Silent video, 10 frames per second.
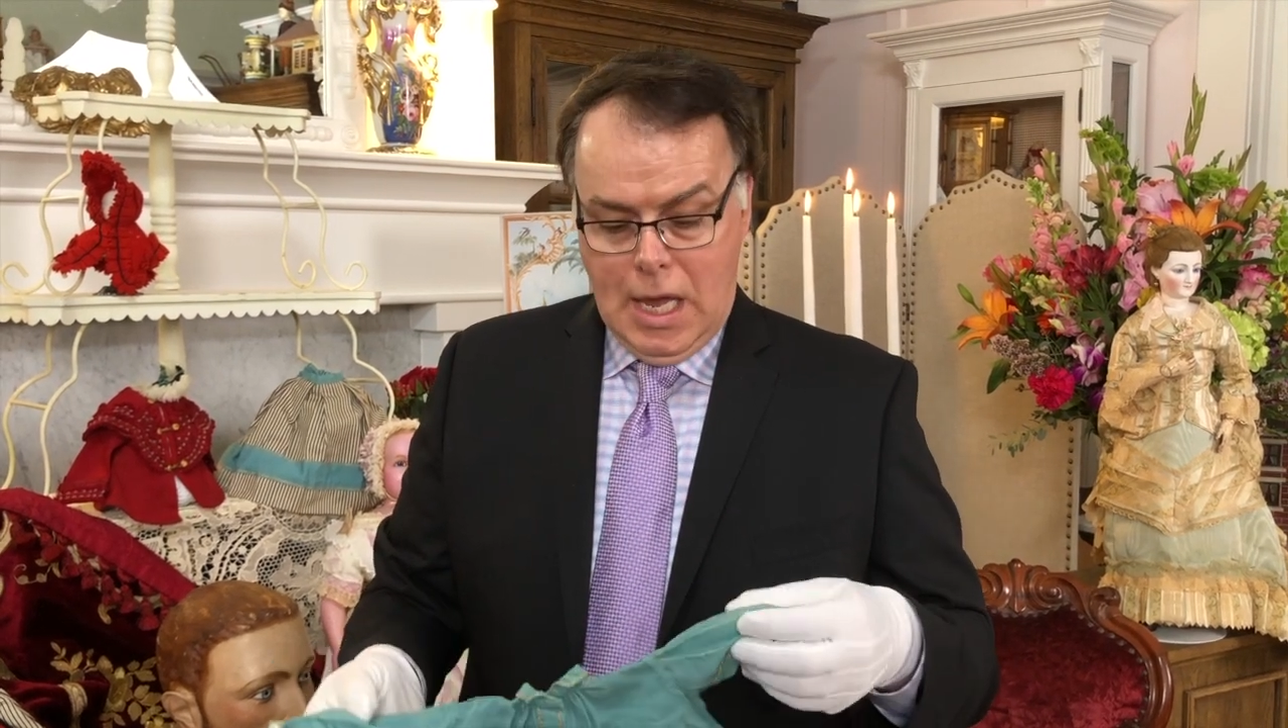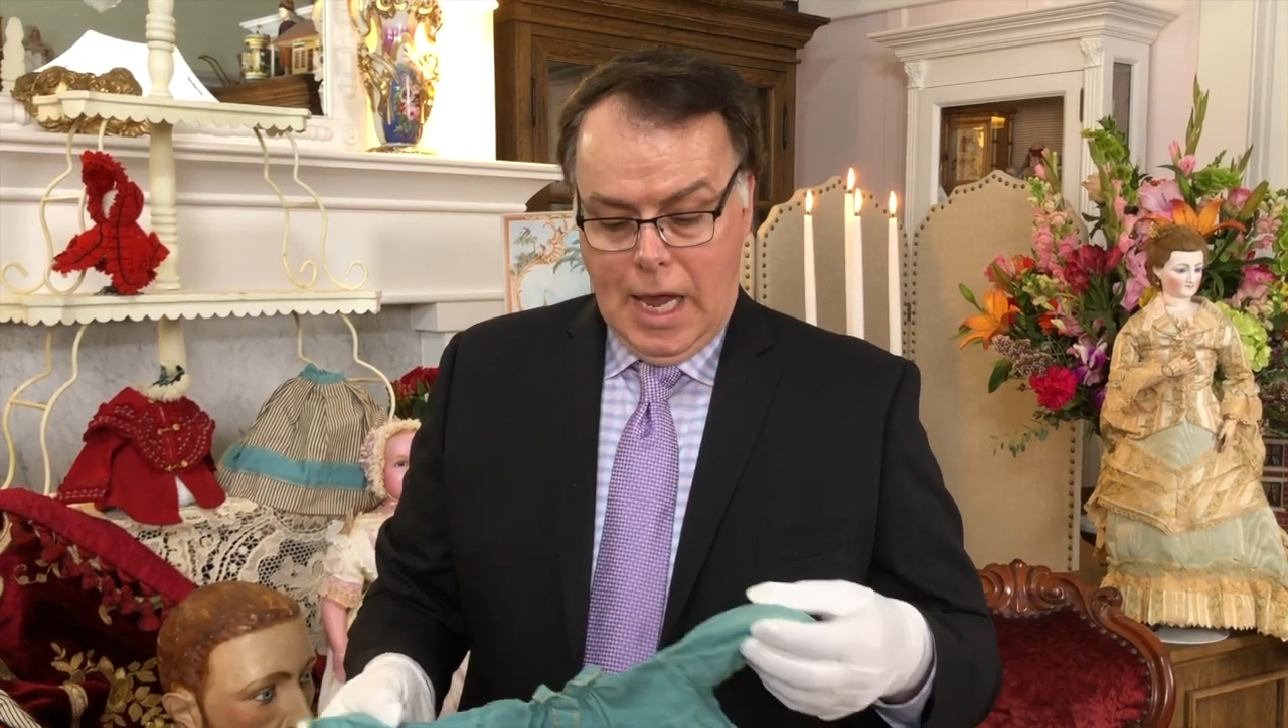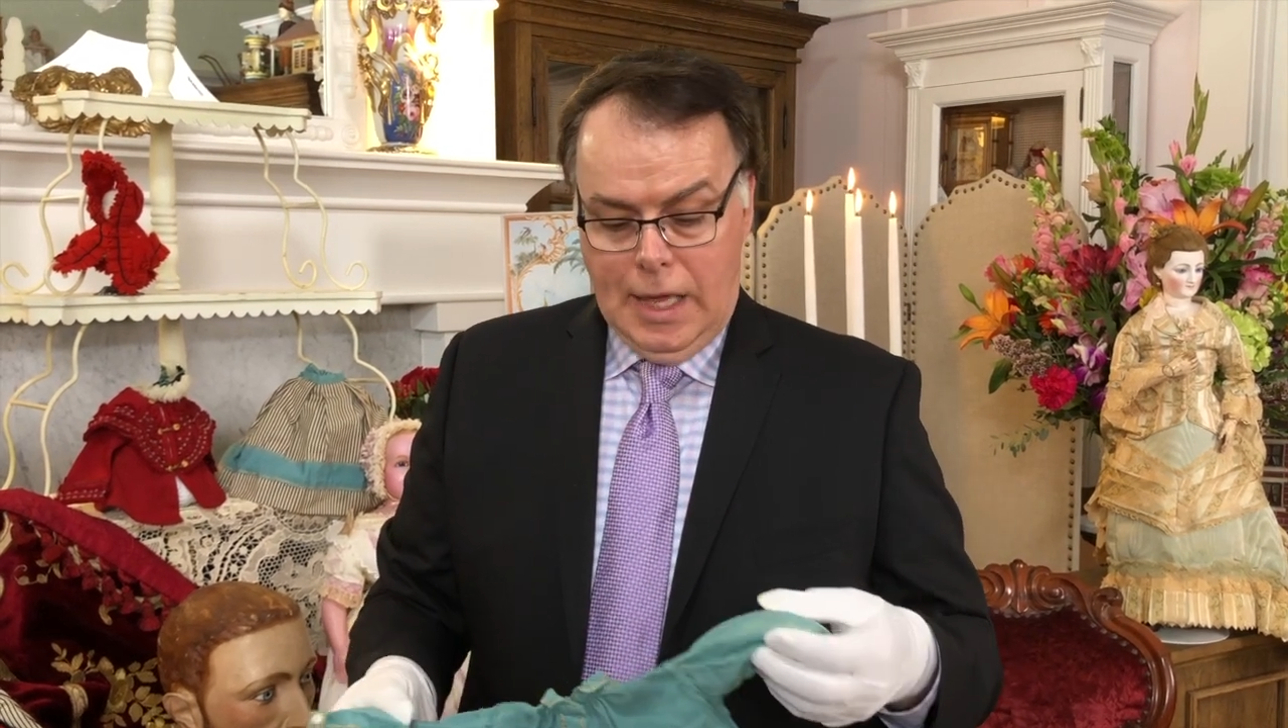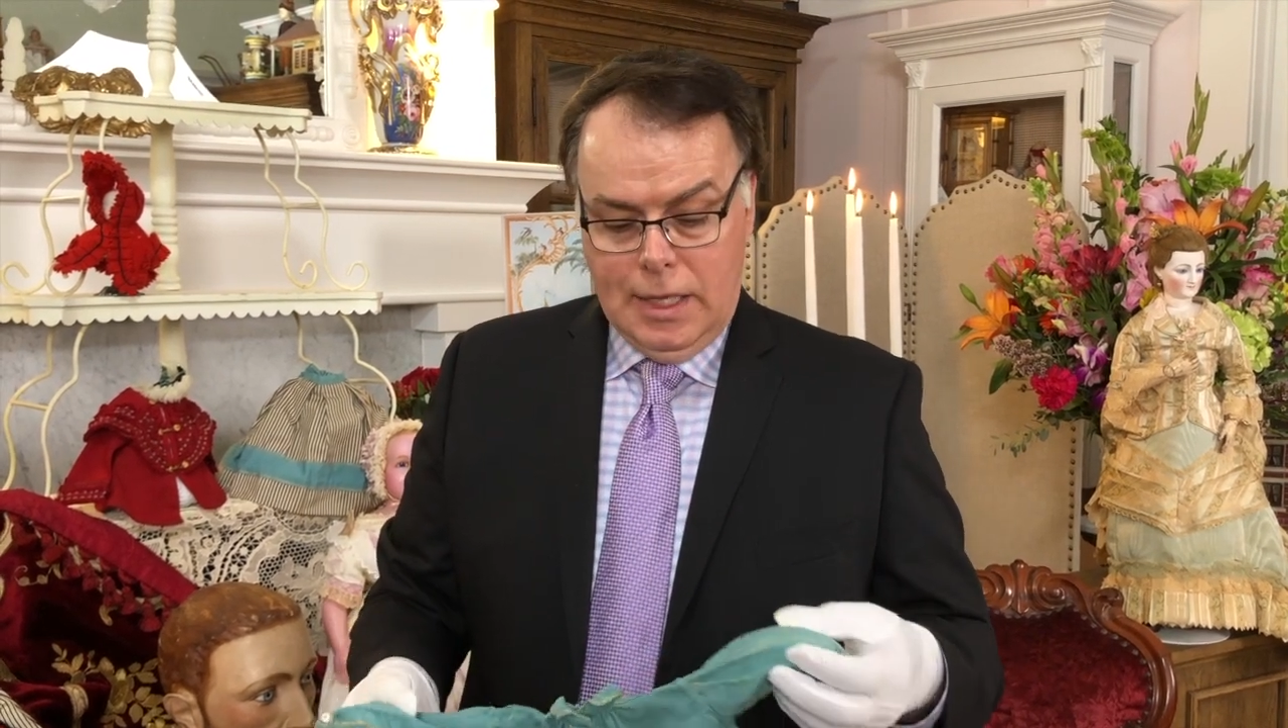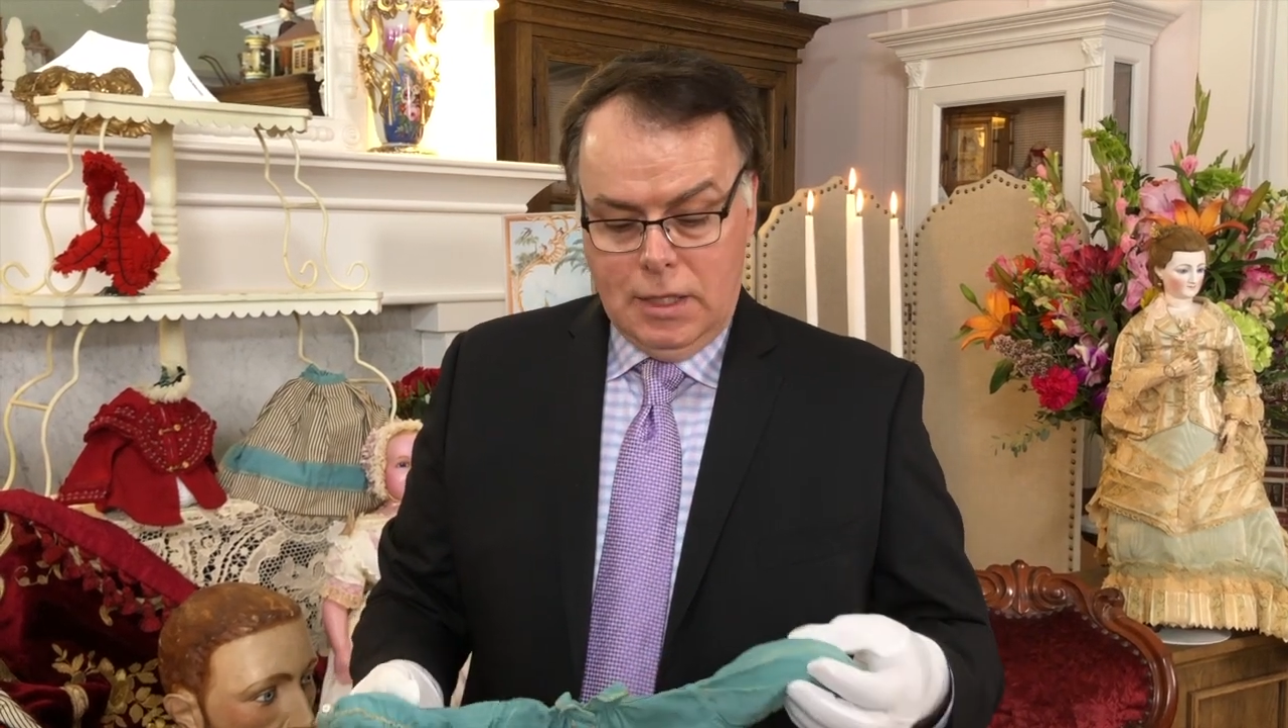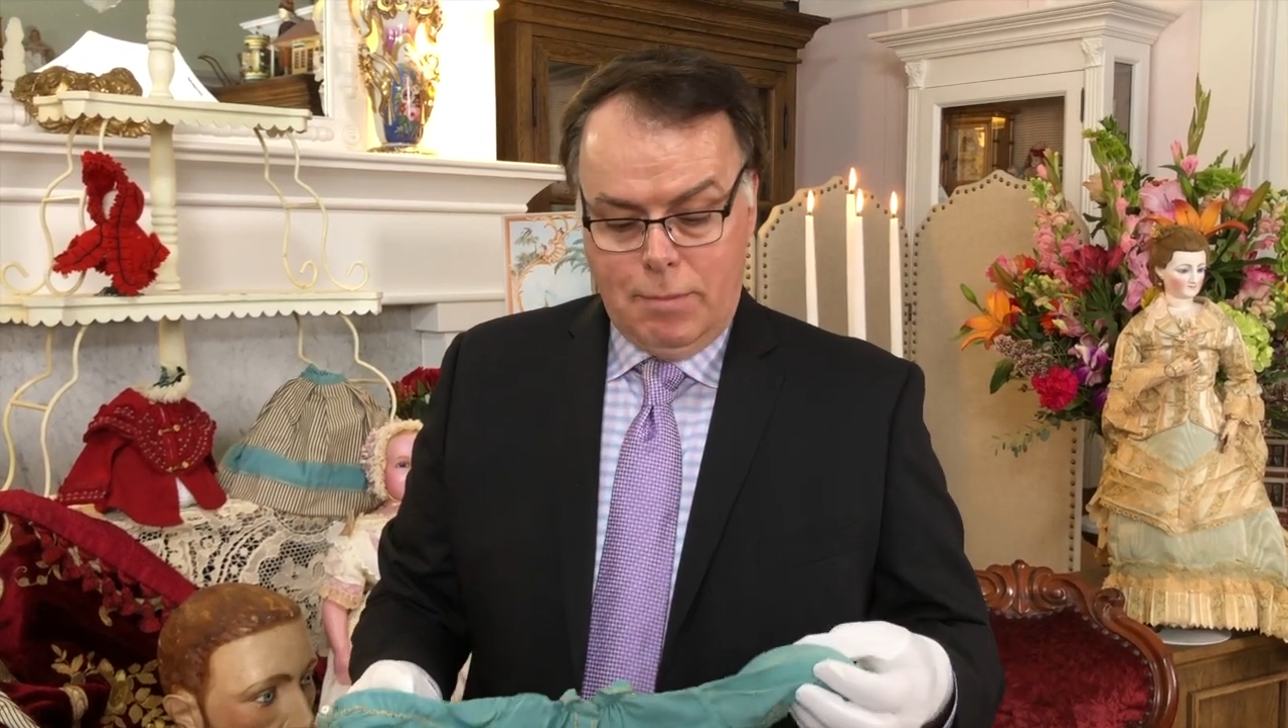and this